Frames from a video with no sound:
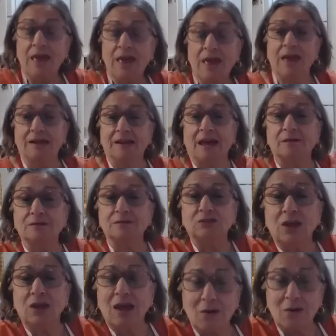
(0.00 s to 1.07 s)
And I will
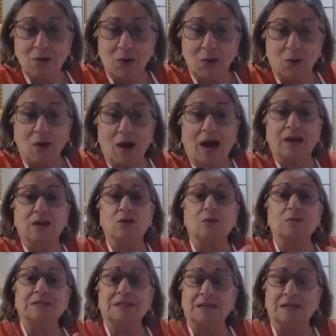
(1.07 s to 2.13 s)
tell you, I
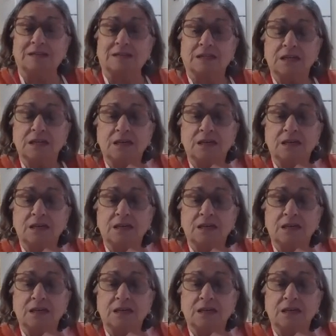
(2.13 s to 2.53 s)
use this